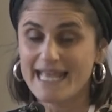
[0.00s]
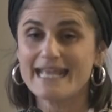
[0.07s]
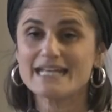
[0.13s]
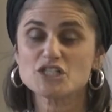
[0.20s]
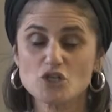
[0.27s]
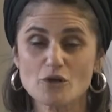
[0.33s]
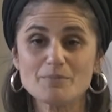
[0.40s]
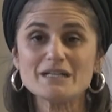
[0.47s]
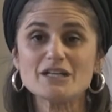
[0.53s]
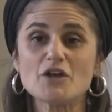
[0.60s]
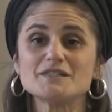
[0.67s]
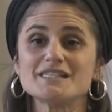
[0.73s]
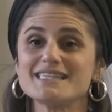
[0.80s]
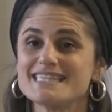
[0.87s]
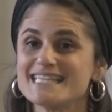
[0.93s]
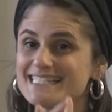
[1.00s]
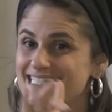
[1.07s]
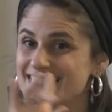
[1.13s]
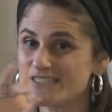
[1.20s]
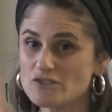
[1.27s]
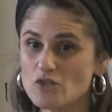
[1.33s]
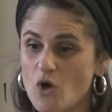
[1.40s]
It should be noted this
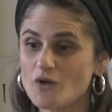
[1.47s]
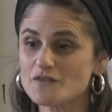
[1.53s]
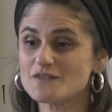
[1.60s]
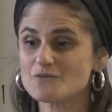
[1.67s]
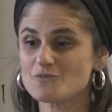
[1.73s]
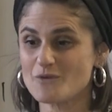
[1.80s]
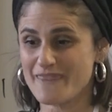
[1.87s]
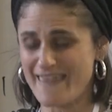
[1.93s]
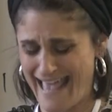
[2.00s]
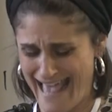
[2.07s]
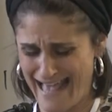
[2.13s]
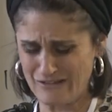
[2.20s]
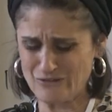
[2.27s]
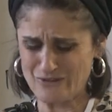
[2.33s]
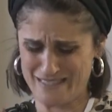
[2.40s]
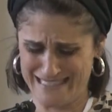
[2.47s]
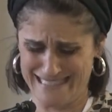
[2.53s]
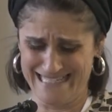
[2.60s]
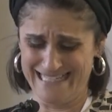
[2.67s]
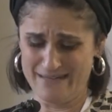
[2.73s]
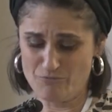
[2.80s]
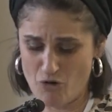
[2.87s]
is not without
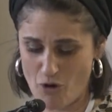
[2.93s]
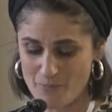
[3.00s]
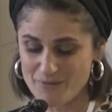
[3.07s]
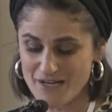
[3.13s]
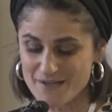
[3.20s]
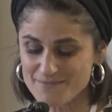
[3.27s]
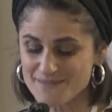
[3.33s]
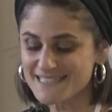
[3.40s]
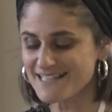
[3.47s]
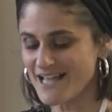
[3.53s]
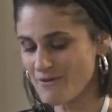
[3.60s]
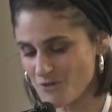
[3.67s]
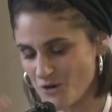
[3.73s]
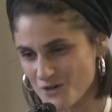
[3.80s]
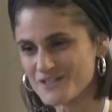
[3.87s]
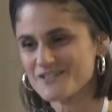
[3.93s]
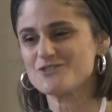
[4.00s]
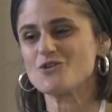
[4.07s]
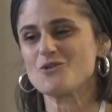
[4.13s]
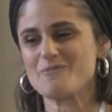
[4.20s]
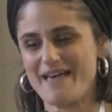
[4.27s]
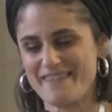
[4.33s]
problems. I'm not going to
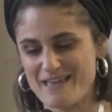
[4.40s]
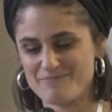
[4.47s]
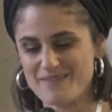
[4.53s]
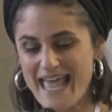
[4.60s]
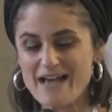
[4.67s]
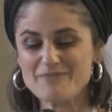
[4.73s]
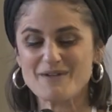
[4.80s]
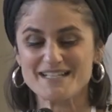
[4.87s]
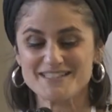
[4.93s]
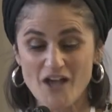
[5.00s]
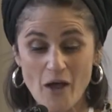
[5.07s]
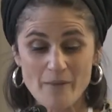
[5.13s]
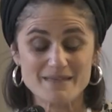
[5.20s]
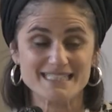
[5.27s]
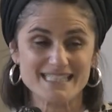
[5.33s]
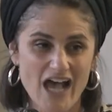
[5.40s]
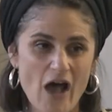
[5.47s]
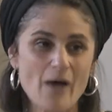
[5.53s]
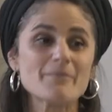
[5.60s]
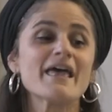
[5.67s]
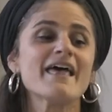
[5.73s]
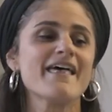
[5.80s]
talk about them now. My time is
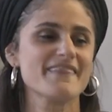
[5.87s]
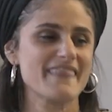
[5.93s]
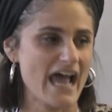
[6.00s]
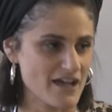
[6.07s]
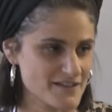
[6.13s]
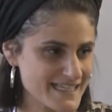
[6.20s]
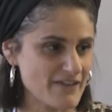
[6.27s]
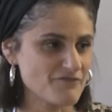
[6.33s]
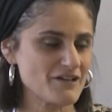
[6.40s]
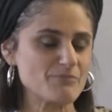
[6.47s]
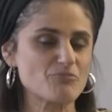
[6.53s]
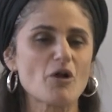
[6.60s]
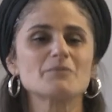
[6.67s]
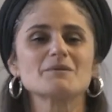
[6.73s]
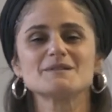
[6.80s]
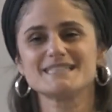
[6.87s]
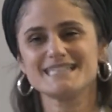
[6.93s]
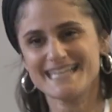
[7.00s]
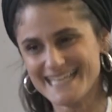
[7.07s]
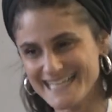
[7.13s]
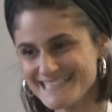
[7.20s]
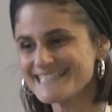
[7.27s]
up. There are definitely
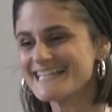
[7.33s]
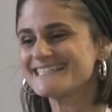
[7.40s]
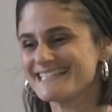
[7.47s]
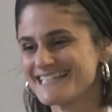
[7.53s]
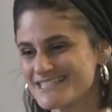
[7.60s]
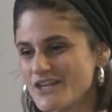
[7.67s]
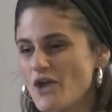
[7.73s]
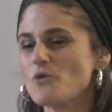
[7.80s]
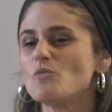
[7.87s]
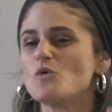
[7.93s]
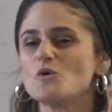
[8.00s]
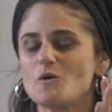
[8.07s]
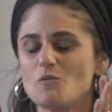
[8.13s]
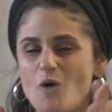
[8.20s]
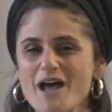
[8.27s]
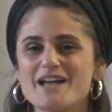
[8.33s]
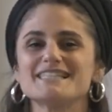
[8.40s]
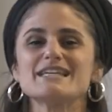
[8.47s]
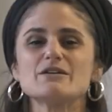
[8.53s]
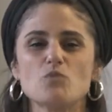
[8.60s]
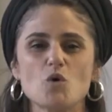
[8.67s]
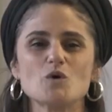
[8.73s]
problems. He says in his own
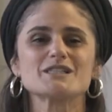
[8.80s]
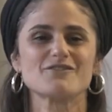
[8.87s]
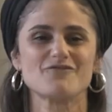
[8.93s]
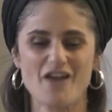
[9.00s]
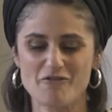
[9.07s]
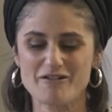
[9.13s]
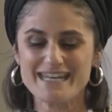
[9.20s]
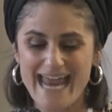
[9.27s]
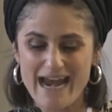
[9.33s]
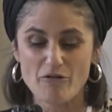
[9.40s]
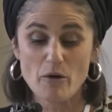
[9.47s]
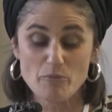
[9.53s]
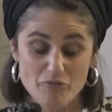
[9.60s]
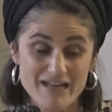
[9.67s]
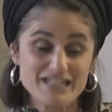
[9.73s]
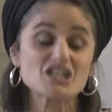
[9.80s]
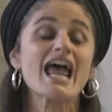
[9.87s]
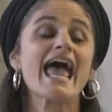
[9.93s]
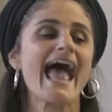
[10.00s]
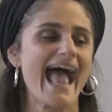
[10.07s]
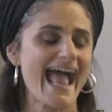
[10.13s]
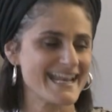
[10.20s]
words, he walks a very narrow bridge.
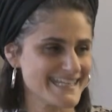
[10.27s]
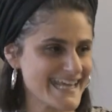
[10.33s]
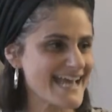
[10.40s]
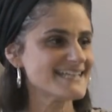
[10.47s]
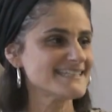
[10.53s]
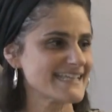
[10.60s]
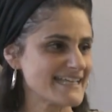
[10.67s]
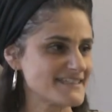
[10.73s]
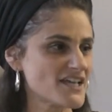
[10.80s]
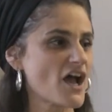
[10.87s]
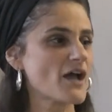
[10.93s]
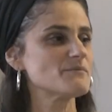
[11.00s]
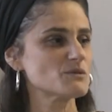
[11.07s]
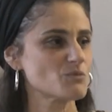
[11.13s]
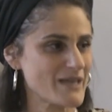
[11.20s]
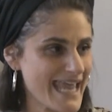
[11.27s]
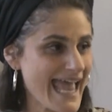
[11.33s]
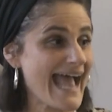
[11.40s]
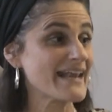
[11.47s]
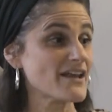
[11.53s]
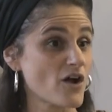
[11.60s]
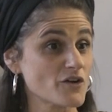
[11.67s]
And yes, at times we
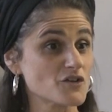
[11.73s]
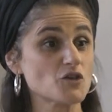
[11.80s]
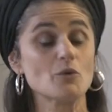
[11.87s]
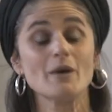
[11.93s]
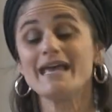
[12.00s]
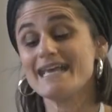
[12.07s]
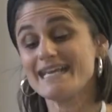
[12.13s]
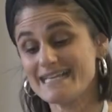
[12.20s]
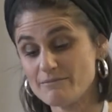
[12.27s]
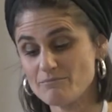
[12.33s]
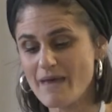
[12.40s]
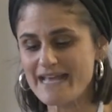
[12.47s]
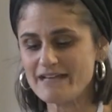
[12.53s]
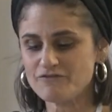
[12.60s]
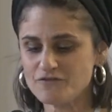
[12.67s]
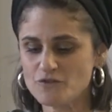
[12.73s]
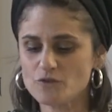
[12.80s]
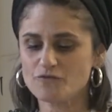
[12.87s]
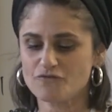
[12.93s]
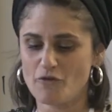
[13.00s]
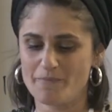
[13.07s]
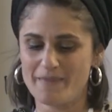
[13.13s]
can argue he may
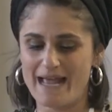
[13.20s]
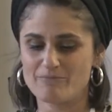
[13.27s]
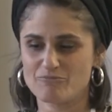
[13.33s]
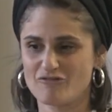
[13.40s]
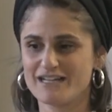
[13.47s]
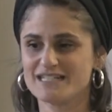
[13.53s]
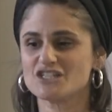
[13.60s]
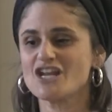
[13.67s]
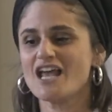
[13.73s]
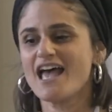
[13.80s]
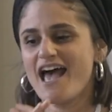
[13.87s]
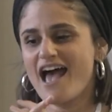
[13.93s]
fall from that bridge.